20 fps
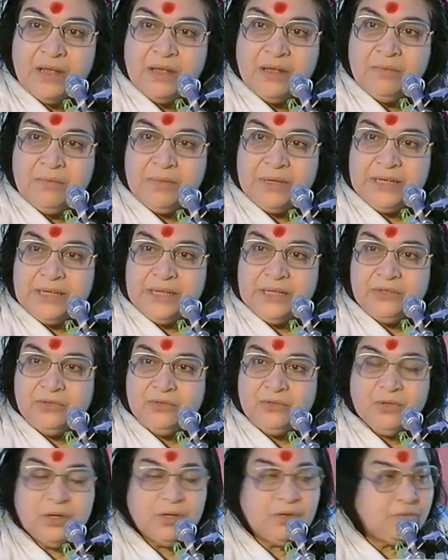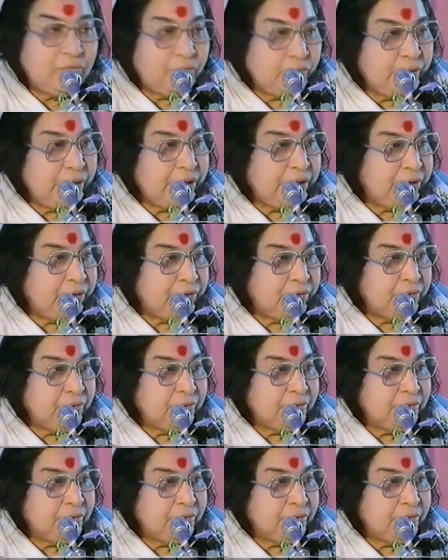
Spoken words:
but they should not ruin you.